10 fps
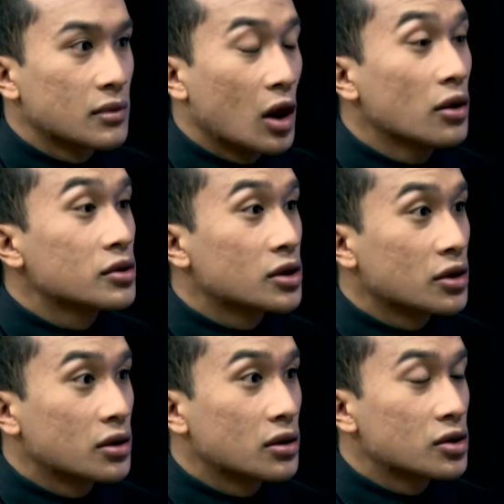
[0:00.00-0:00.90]
Oh, so
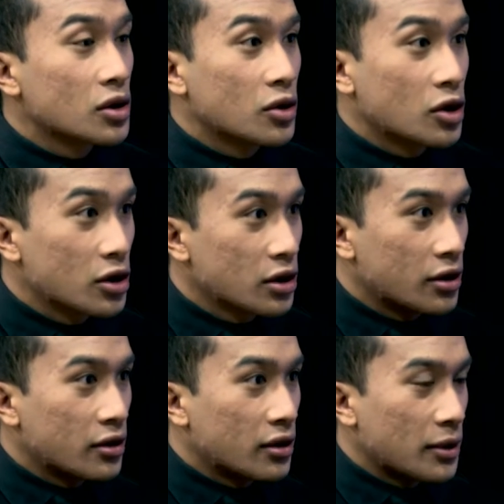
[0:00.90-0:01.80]
you're in
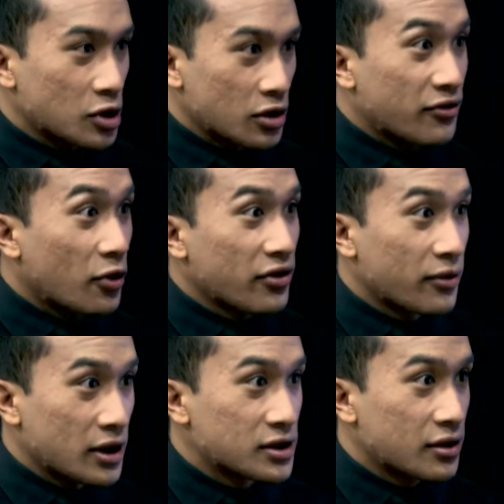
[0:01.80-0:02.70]
your 4th
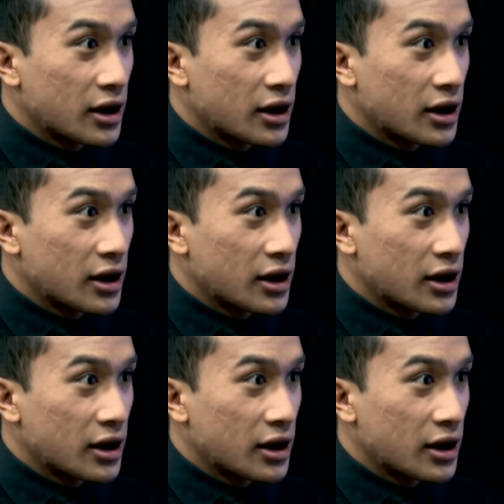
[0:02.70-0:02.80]
semester right